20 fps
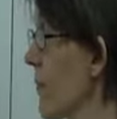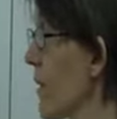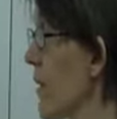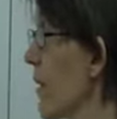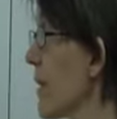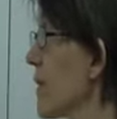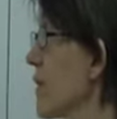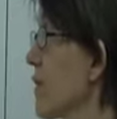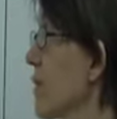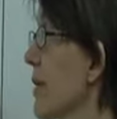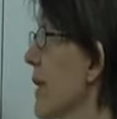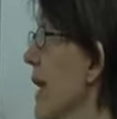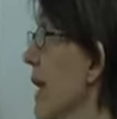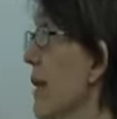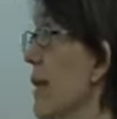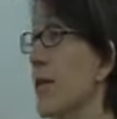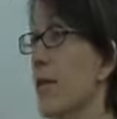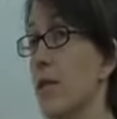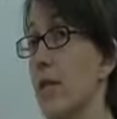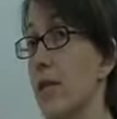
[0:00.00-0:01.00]
Okay, so
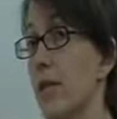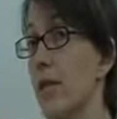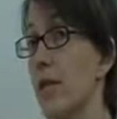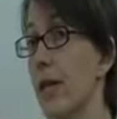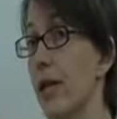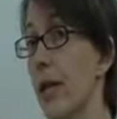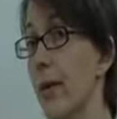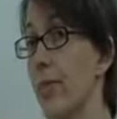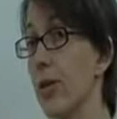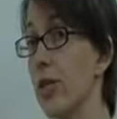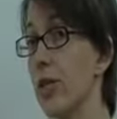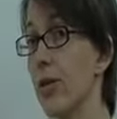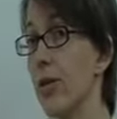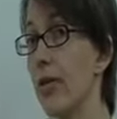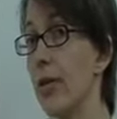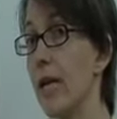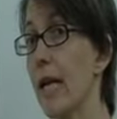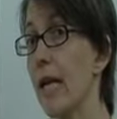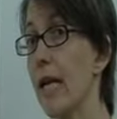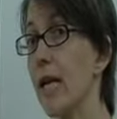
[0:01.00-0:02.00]
again, this is a good
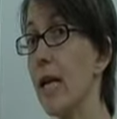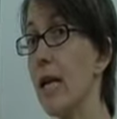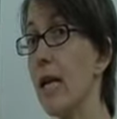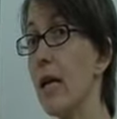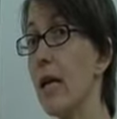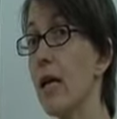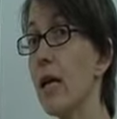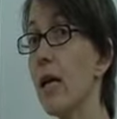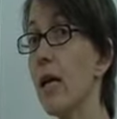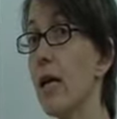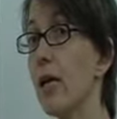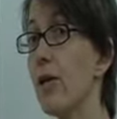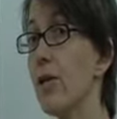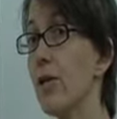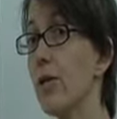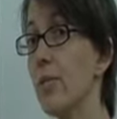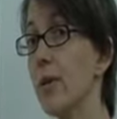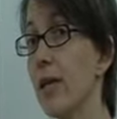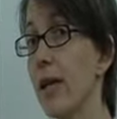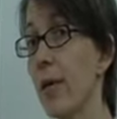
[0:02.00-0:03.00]
opportunity
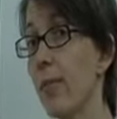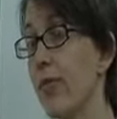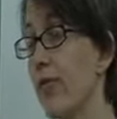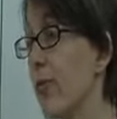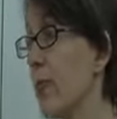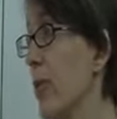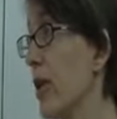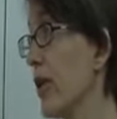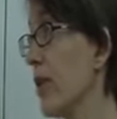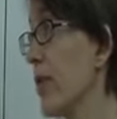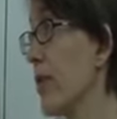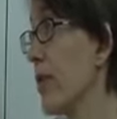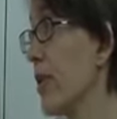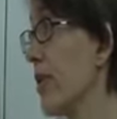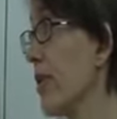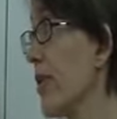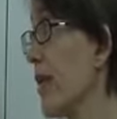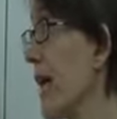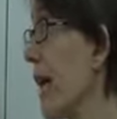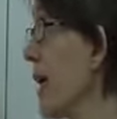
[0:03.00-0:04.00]
to become familiar
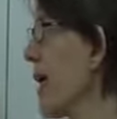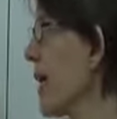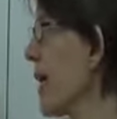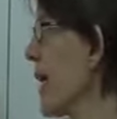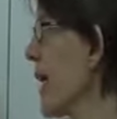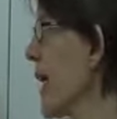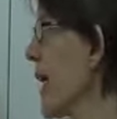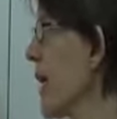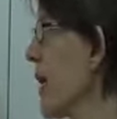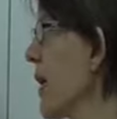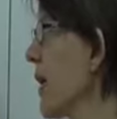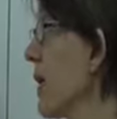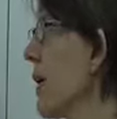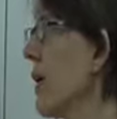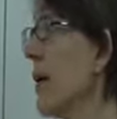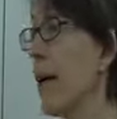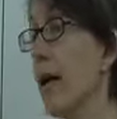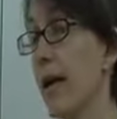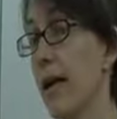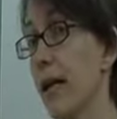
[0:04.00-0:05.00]
with your calculator.
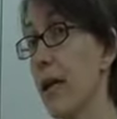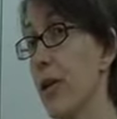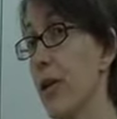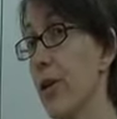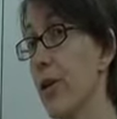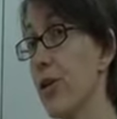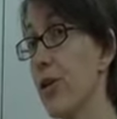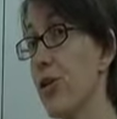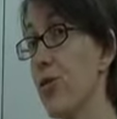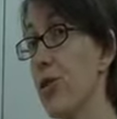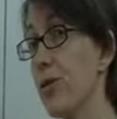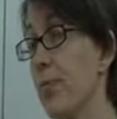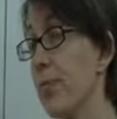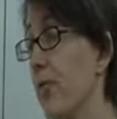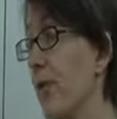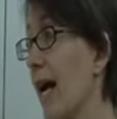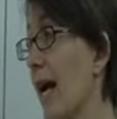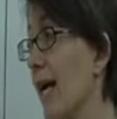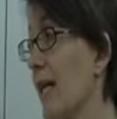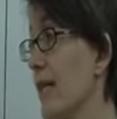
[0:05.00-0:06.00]
I encourage you to
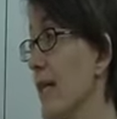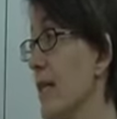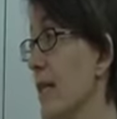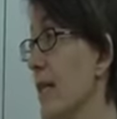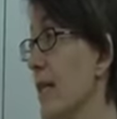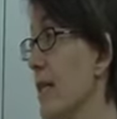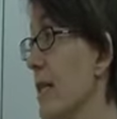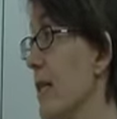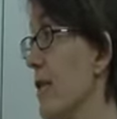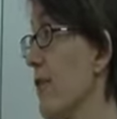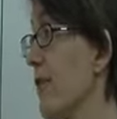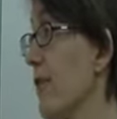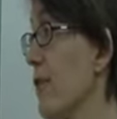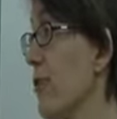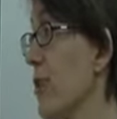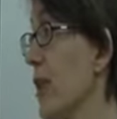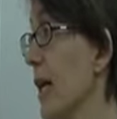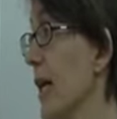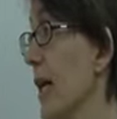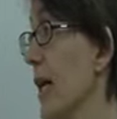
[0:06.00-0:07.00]
practice this a few
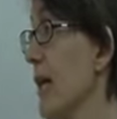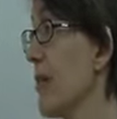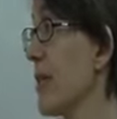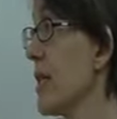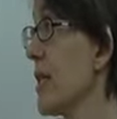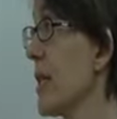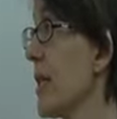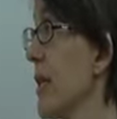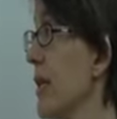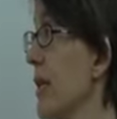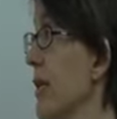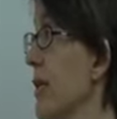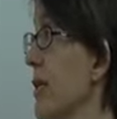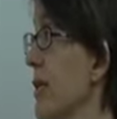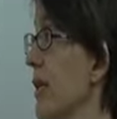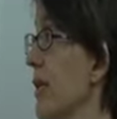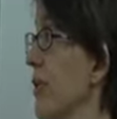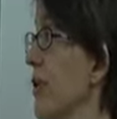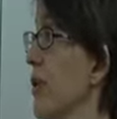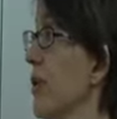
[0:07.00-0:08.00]
times
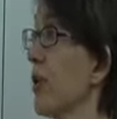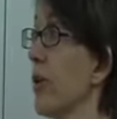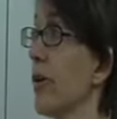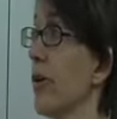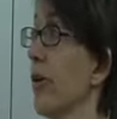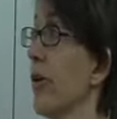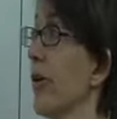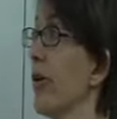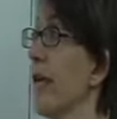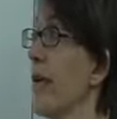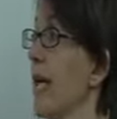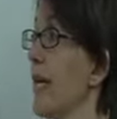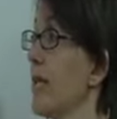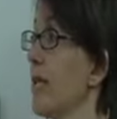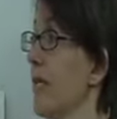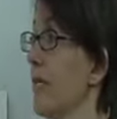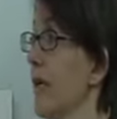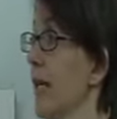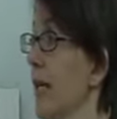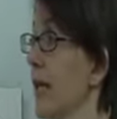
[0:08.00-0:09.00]
until you're good at
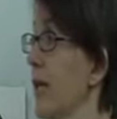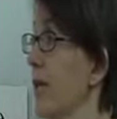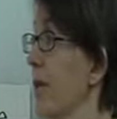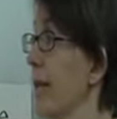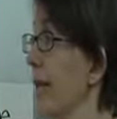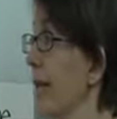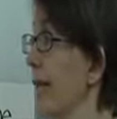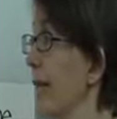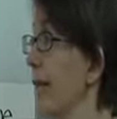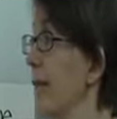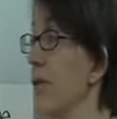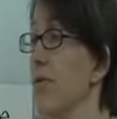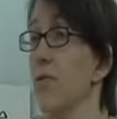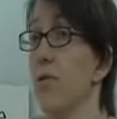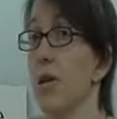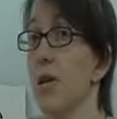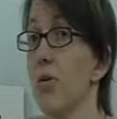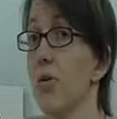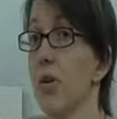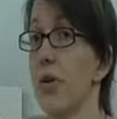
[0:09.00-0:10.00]
doing it quickly and you
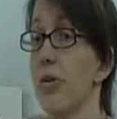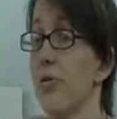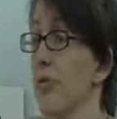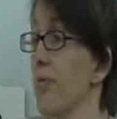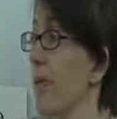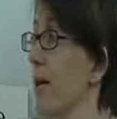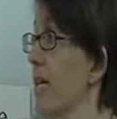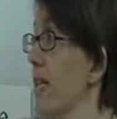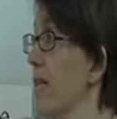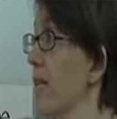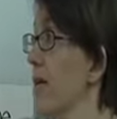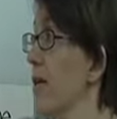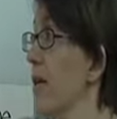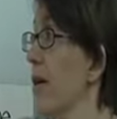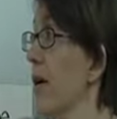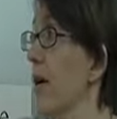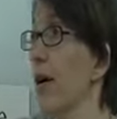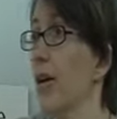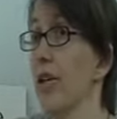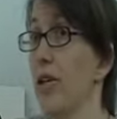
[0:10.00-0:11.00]
know where those buttons
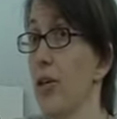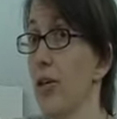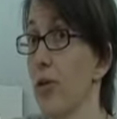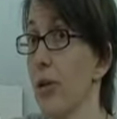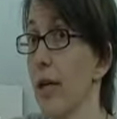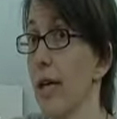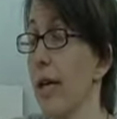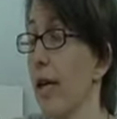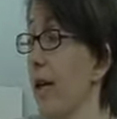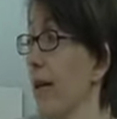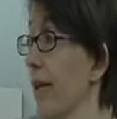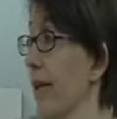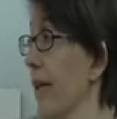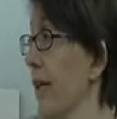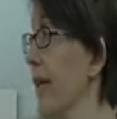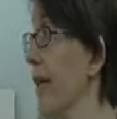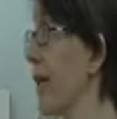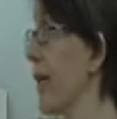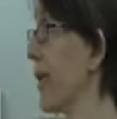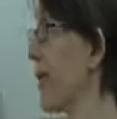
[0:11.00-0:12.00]
are on your
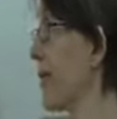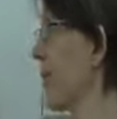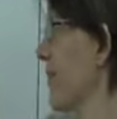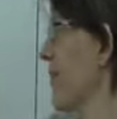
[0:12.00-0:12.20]
calculator.